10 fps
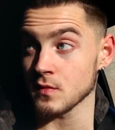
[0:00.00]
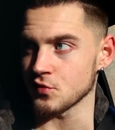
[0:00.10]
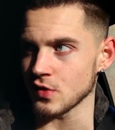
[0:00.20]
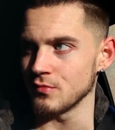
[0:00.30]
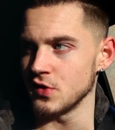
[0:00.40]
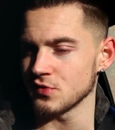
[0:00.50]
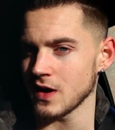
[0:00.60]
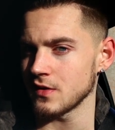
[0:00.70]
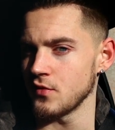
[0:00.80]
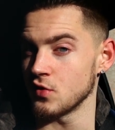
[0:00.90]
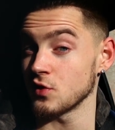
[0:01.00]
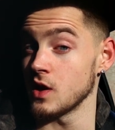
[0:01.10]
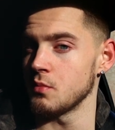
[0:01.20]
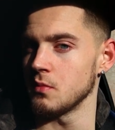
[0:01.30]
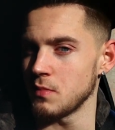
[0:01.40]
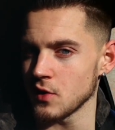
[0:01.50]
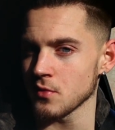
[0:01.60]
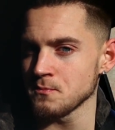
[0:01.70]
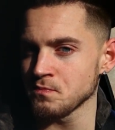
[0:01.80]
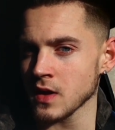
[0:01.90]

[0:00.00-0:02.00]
For some reason I can focus a little bit better.